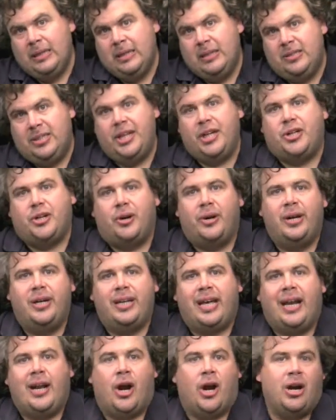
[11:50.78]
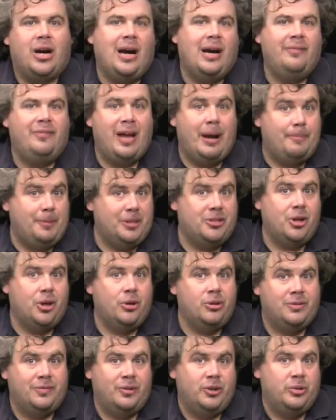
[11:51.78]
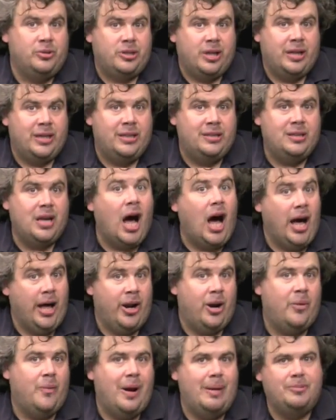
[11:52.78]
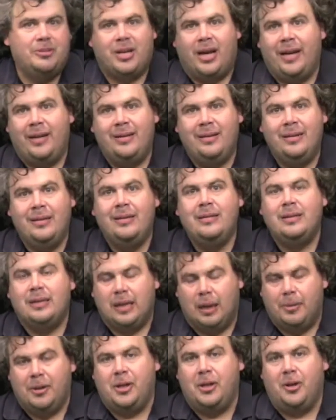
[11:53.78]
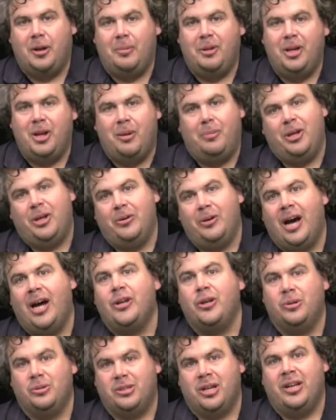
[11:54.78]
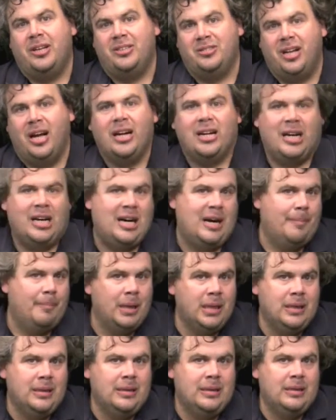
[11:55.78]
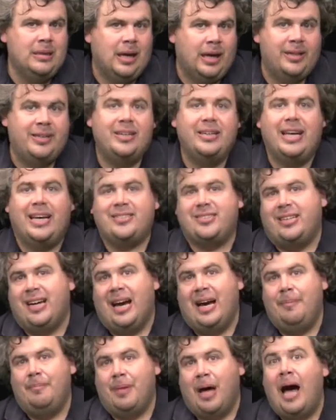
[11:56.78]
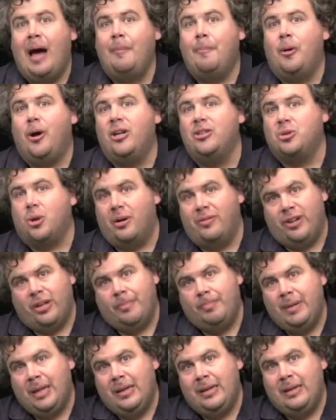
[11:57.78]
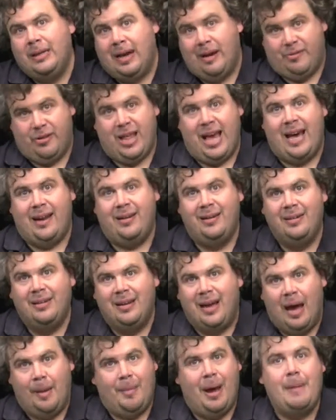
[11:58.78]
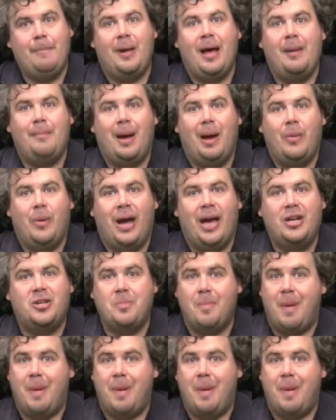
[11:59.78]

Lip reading: See current and archived episodes of NewsUndies on our website, www.newsundies.com. Until next time, I'm Paul Torville. After that, I might be on my way to